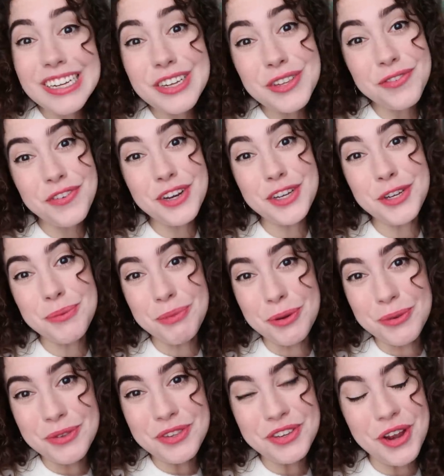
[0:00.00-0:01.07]
I just finished
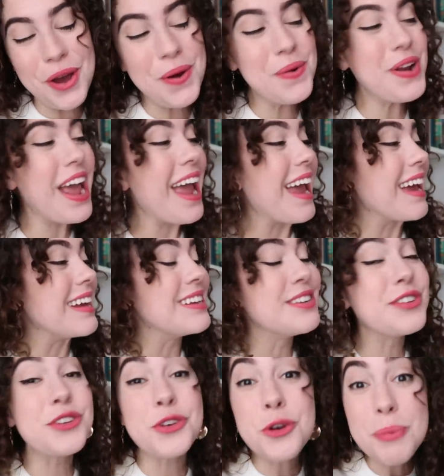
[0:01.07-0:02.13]
Moonstone
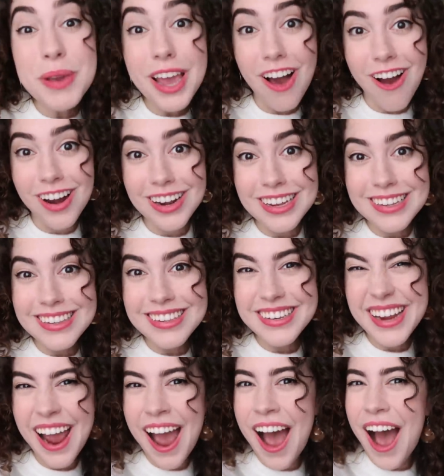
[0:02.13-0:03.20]
and to be
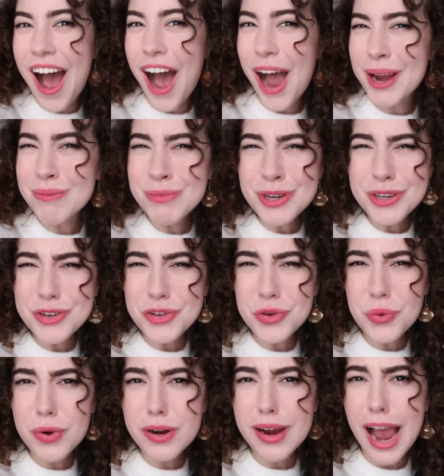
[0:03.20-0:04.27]
honest, I'm not
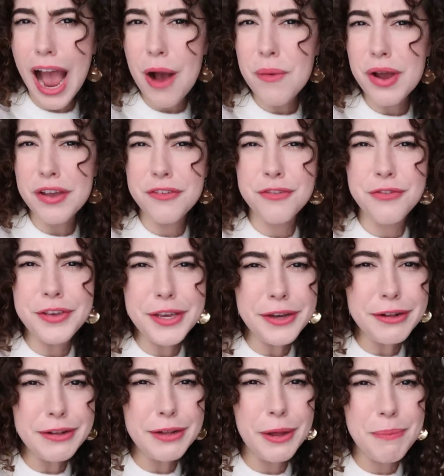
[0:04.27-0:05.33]
sure how I
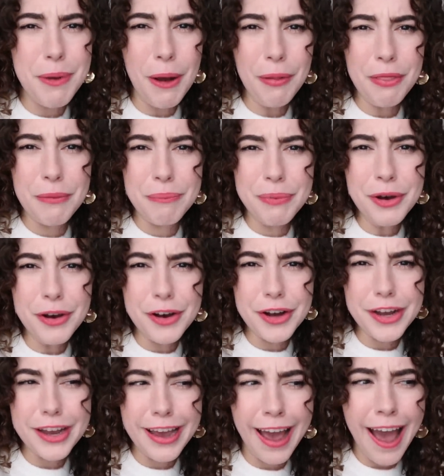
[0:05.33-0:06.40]
feel about the
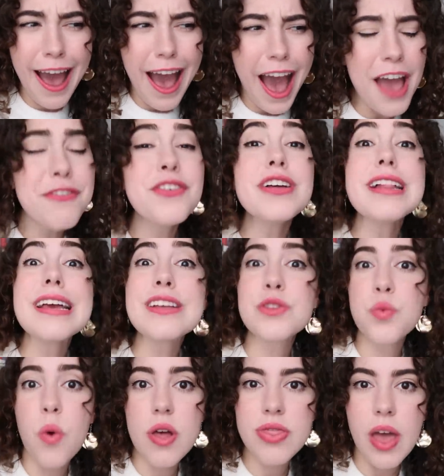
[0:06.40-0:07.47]
book. I feel like
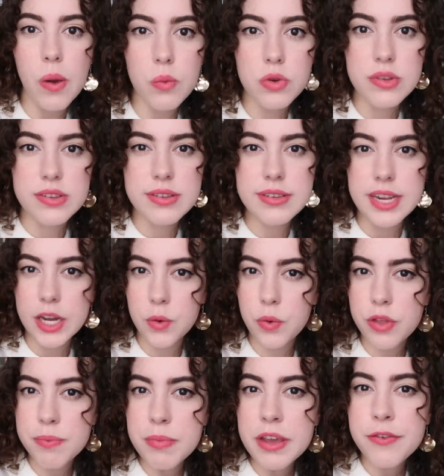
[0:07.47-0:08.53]
it's one that will stick
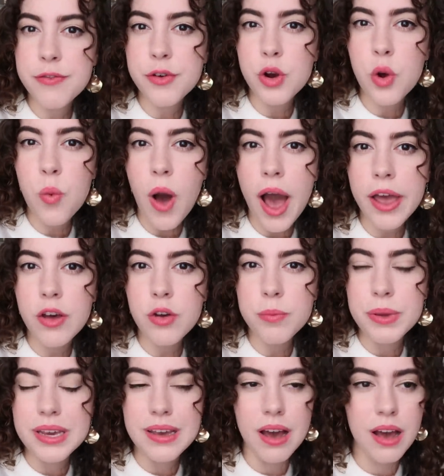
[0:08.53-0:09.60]
with me for a while
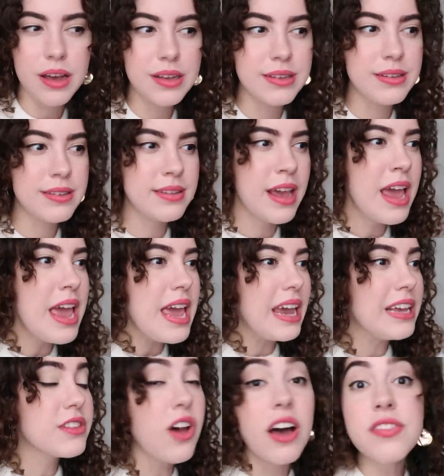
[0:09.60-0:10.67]
because
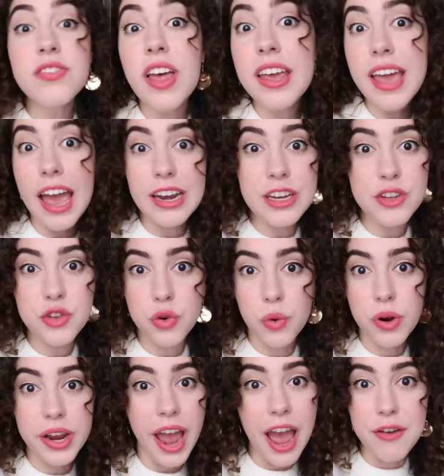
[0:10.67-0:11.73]
it's unlike any
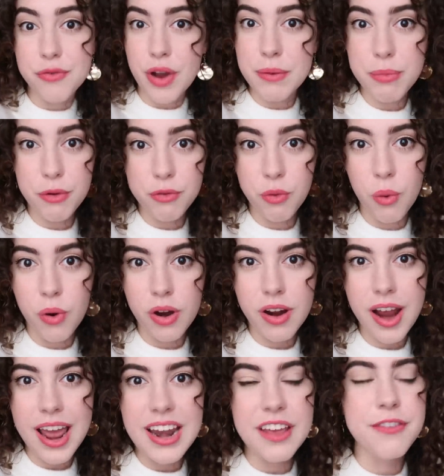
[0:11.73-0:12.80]
story I've read before
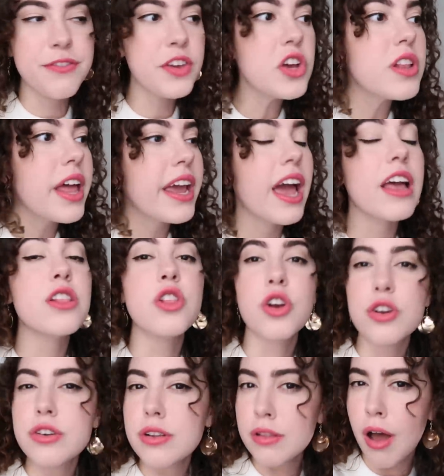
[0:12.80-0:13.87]
and I feel like I
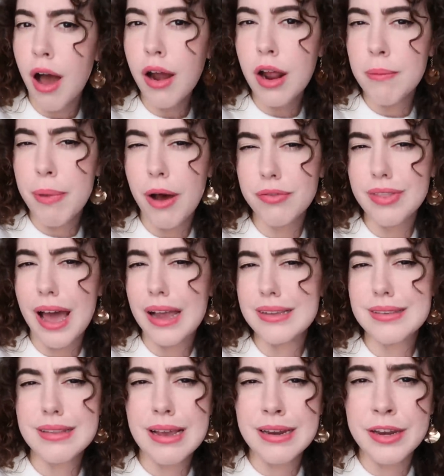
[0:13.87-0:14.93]
learned a lot about the
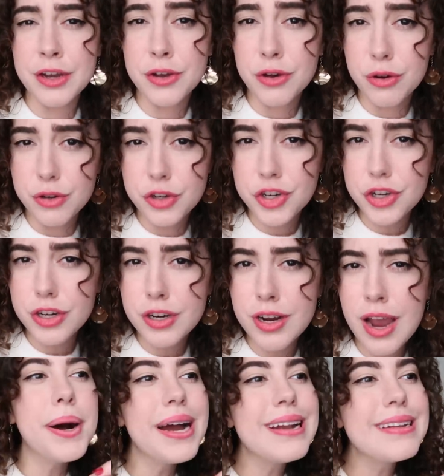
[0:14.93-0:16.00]
Icelandic culture,
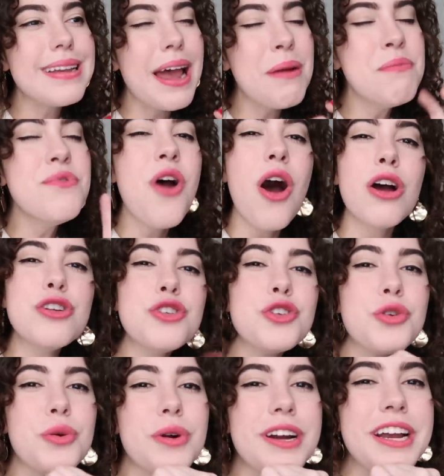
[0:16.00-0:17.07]
but I'm not
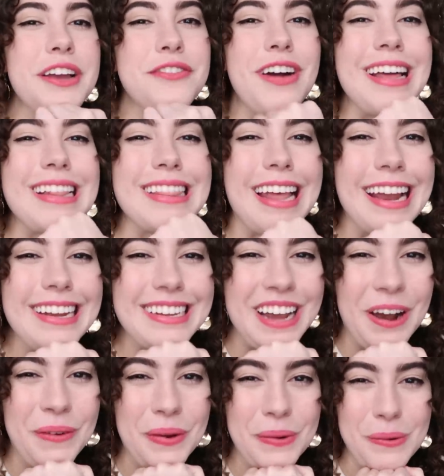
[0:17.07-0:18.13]
sure if I liked
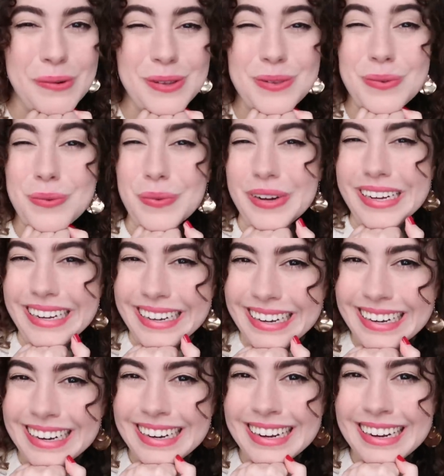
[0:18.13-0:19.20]
how it was written.
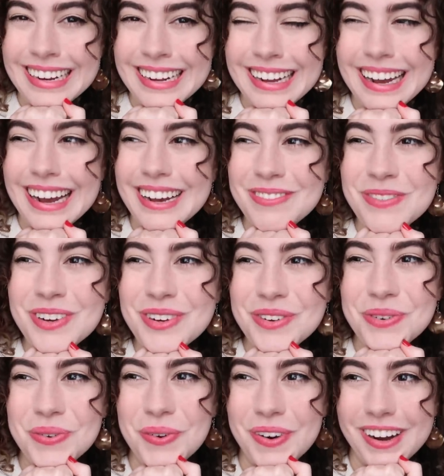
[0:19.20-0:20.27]
I'm not
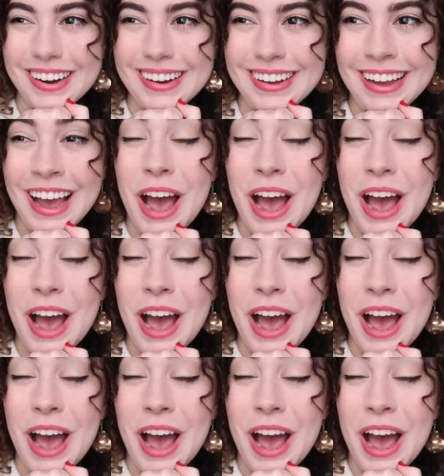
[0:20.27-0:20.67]
sure.